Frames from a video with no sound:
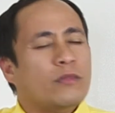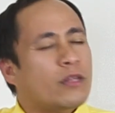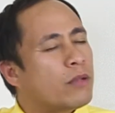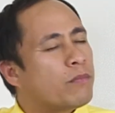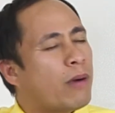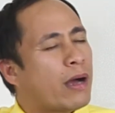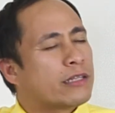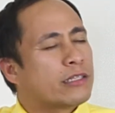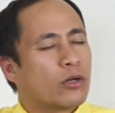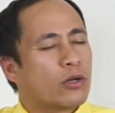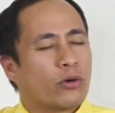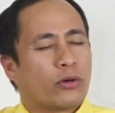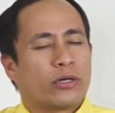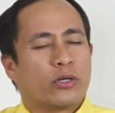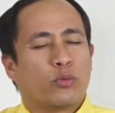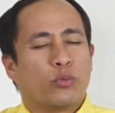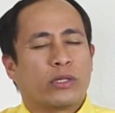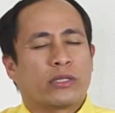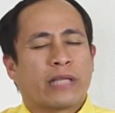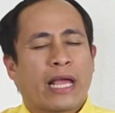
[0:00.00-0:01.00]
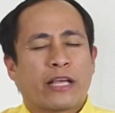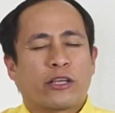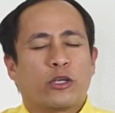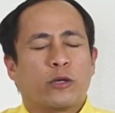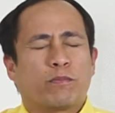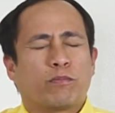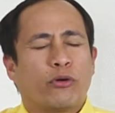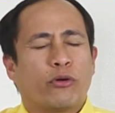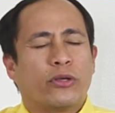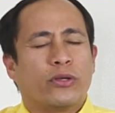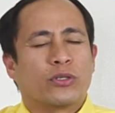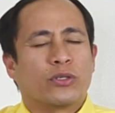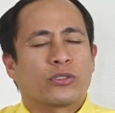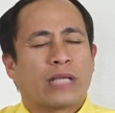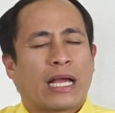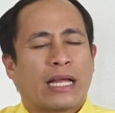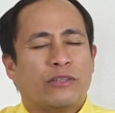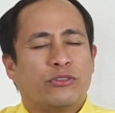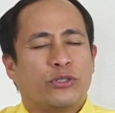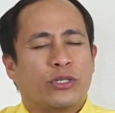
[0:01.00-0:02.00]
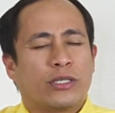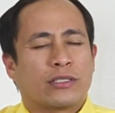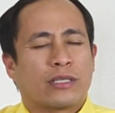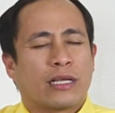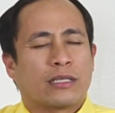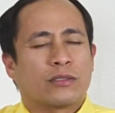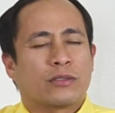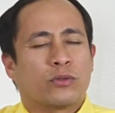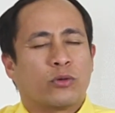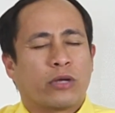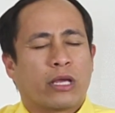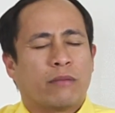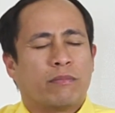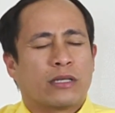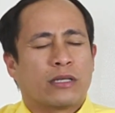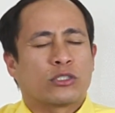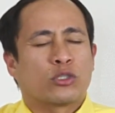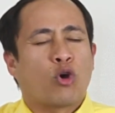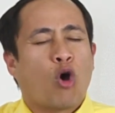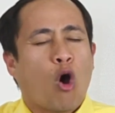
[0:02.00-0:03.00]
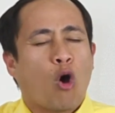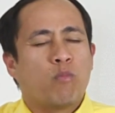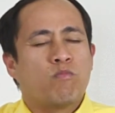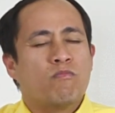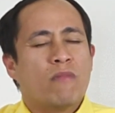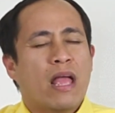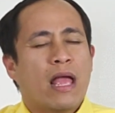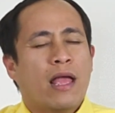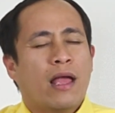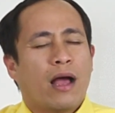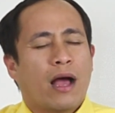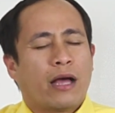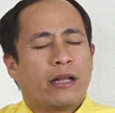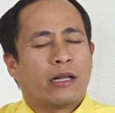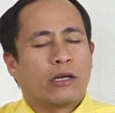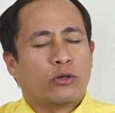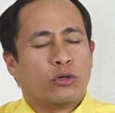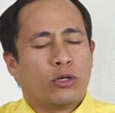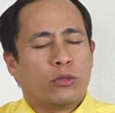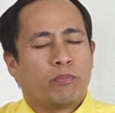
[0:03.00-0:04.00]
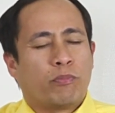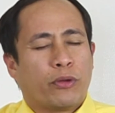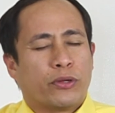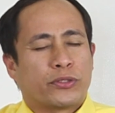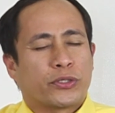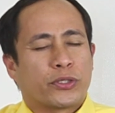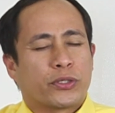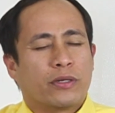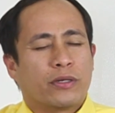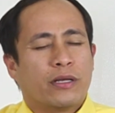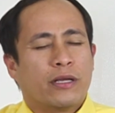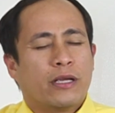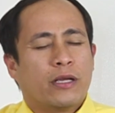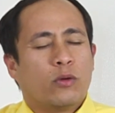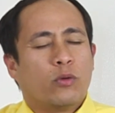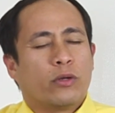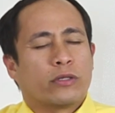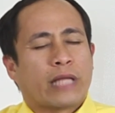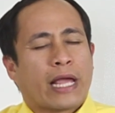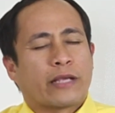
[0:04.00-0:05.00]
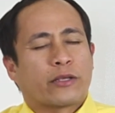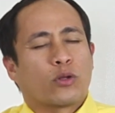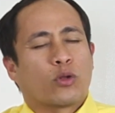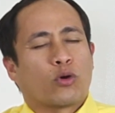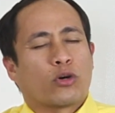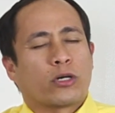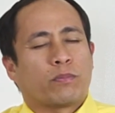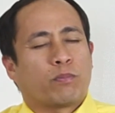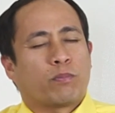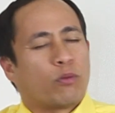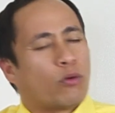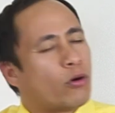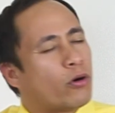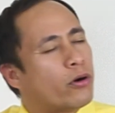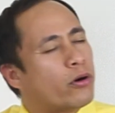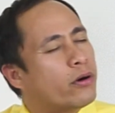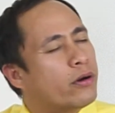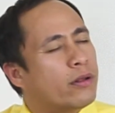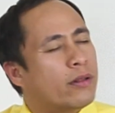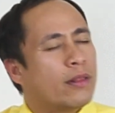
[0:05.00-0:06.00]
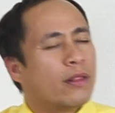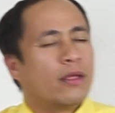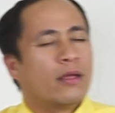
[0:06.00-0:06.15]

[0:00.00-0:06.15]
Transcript: Father, Lord, we thank you for your son, Jesus, who gave us hope and a good future. We thank you, Lord, for